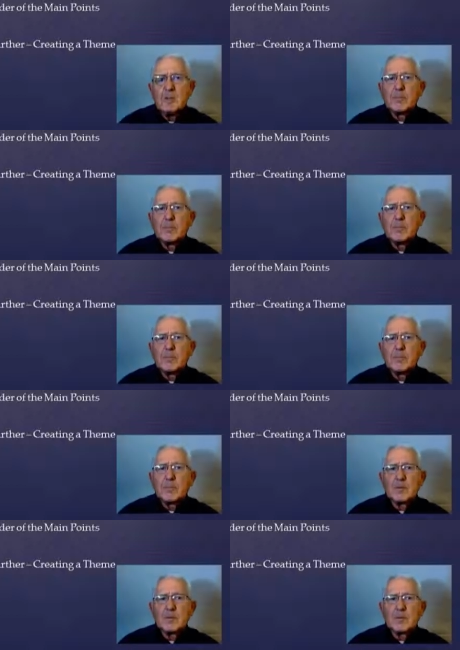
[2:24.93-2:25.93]
But
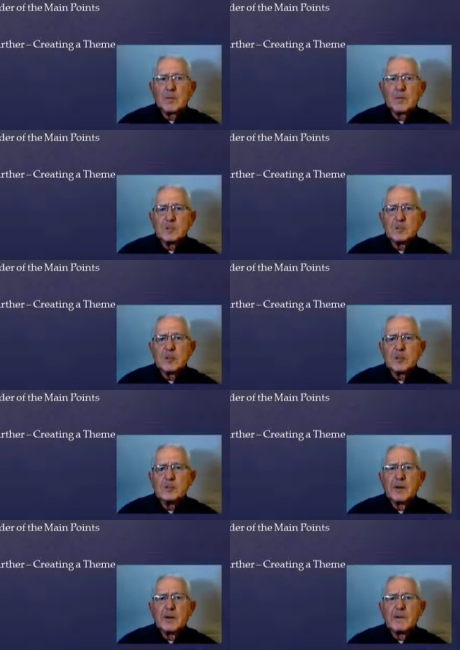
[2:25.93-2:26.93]
when you're creating the
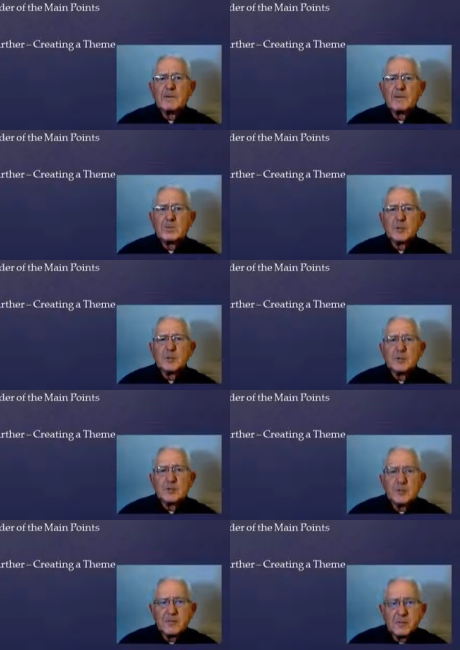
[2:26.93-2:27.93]
body of a speech, you
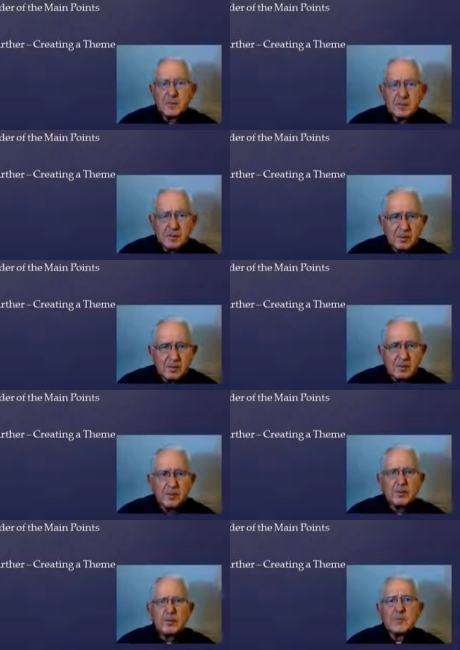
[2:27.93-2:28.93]
have to
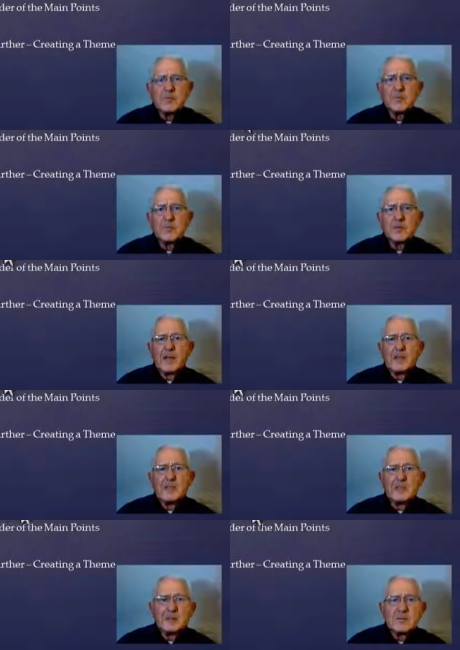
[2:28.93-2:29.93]
get 3
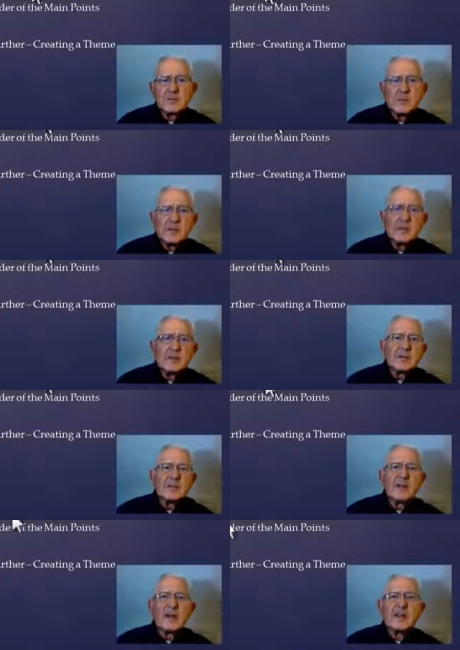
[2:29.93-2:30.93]
adjectives,
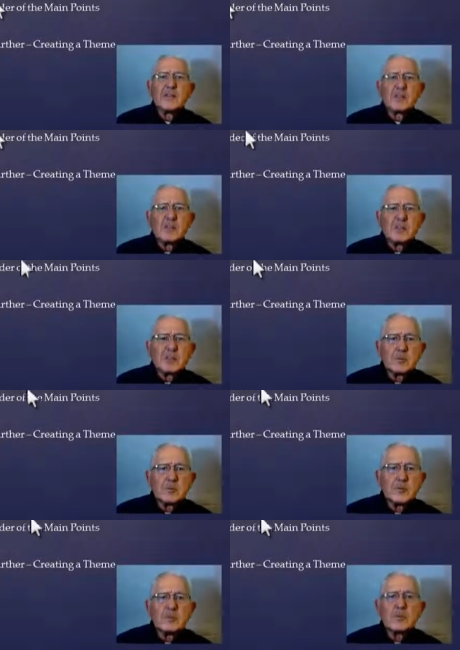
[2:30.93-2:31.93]
define the words,
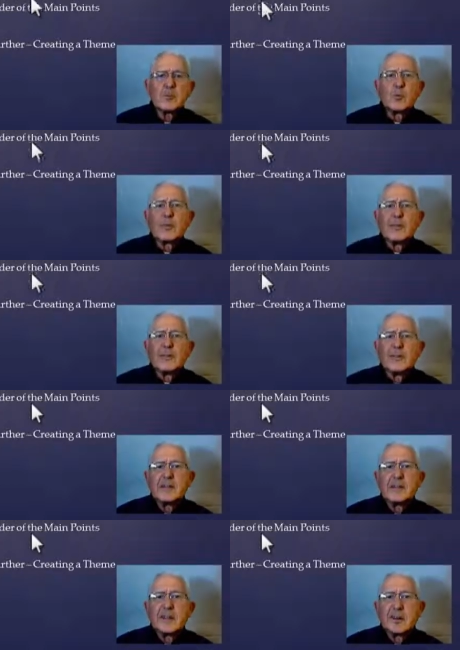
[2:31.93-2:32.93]
create the support, and
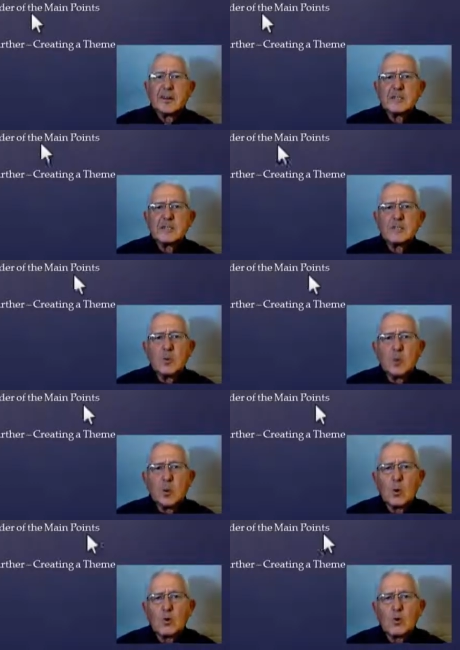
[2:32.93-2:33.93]
then arrange the
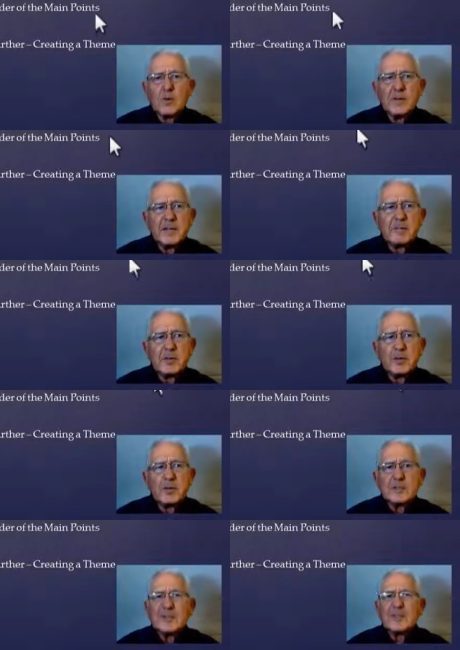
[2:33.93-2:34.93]
order of the main
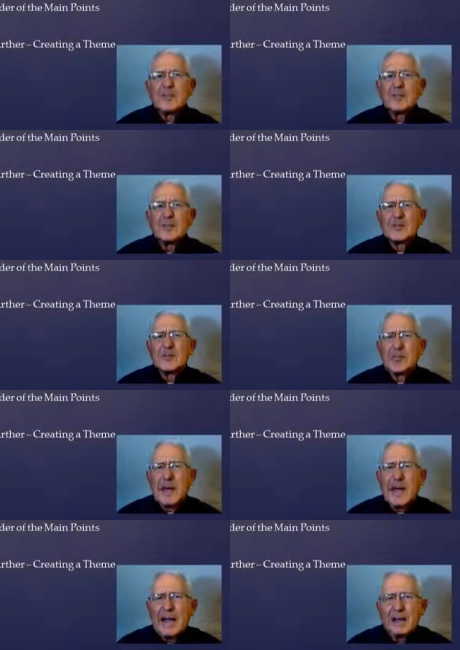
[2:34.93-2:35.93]
points. There is a
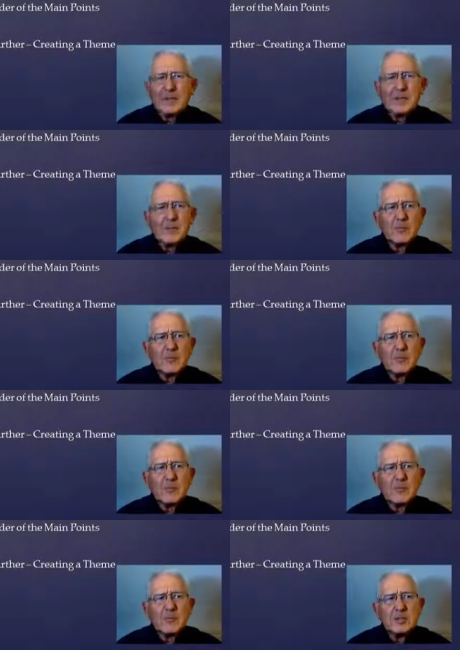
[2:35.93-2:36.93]
pattern that I'm going to
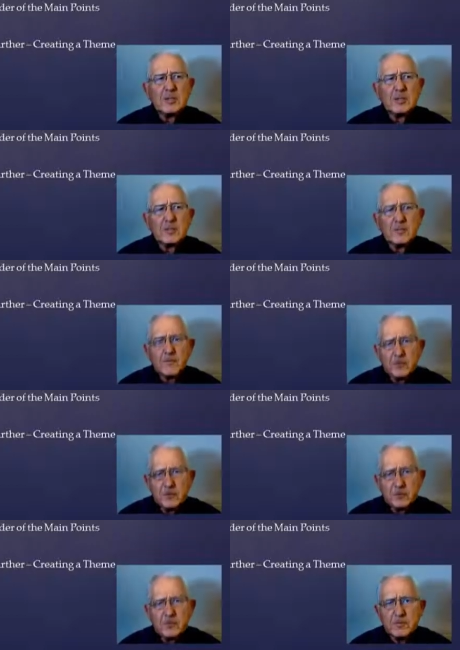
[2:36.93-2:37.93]
teach you in a
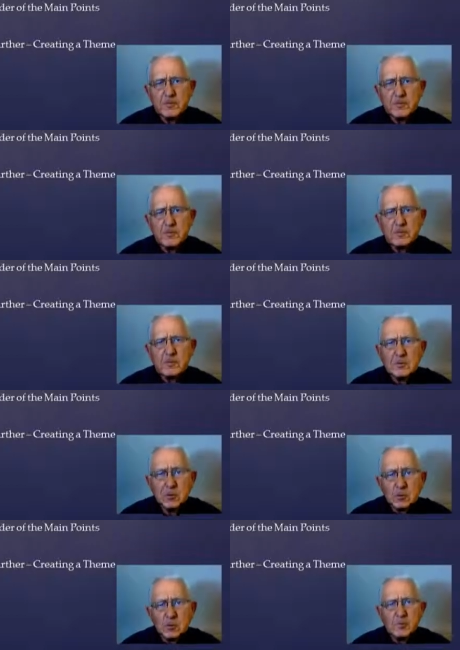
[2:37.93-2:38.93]
future video, so
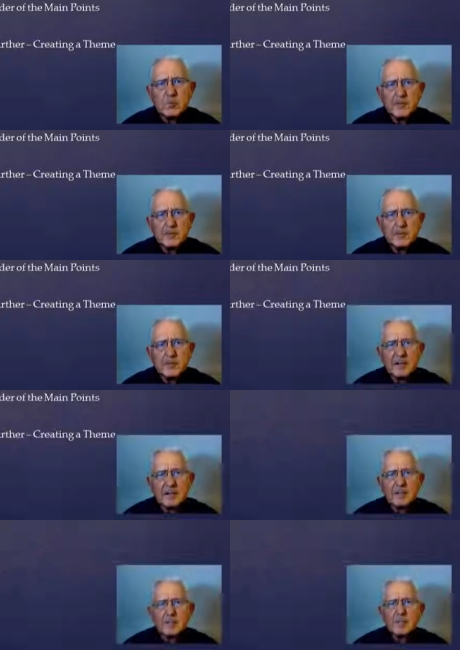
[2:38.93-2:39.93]
don't worry, we'll get to that
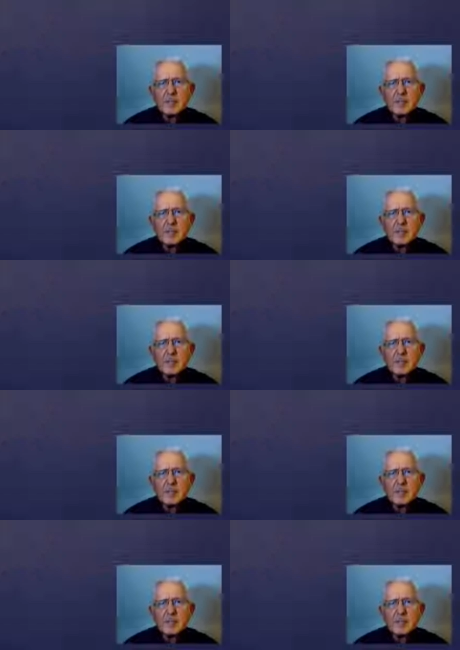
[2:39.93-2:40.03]
later.